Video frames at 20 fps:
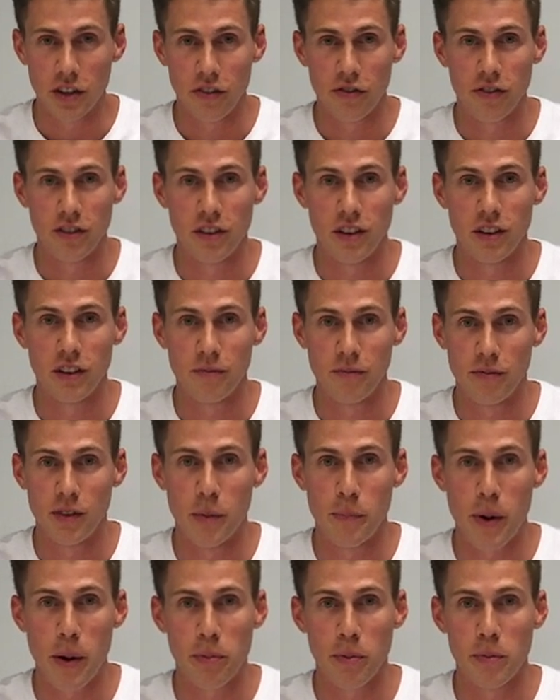here for
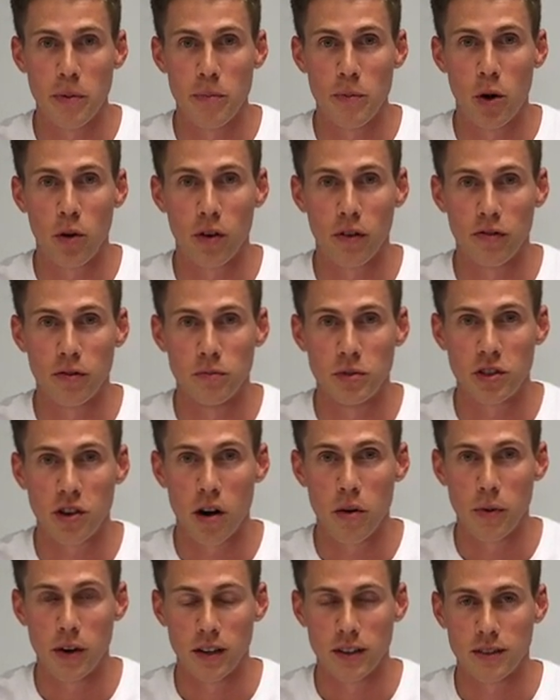the Peppermint Mocha from
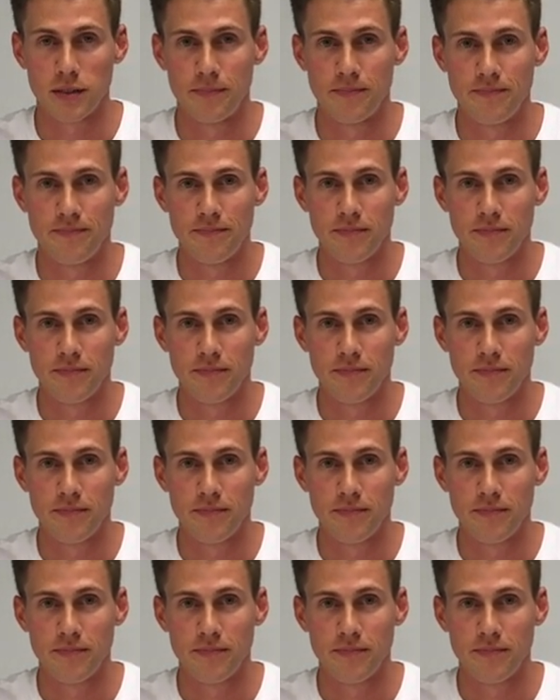Starbucks.